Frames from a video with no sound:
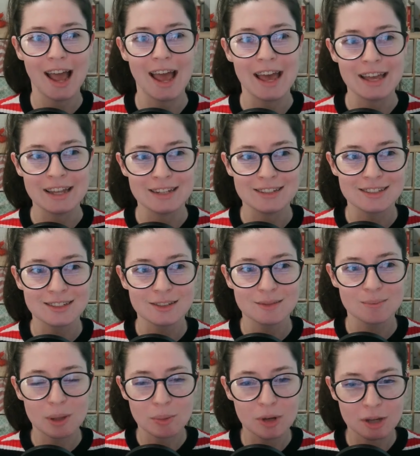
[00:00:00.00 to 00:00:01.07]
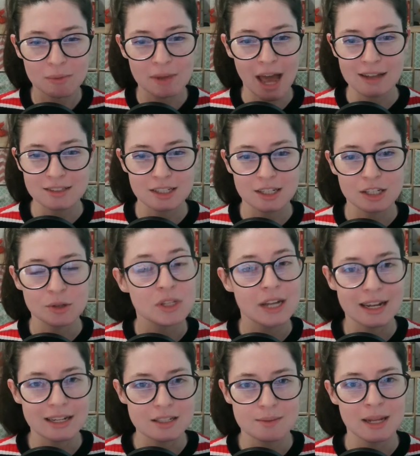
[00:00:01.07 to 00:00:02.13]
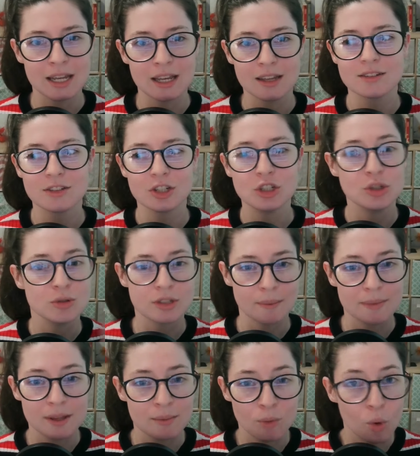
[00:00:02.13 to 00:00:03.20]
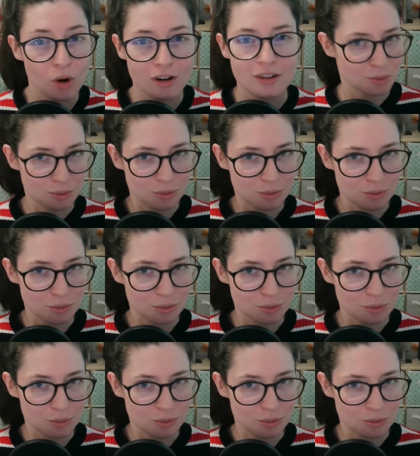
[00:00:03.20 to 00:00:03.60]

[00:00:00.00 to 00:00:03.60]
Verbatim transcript: and people can be asking you the next minute to do something more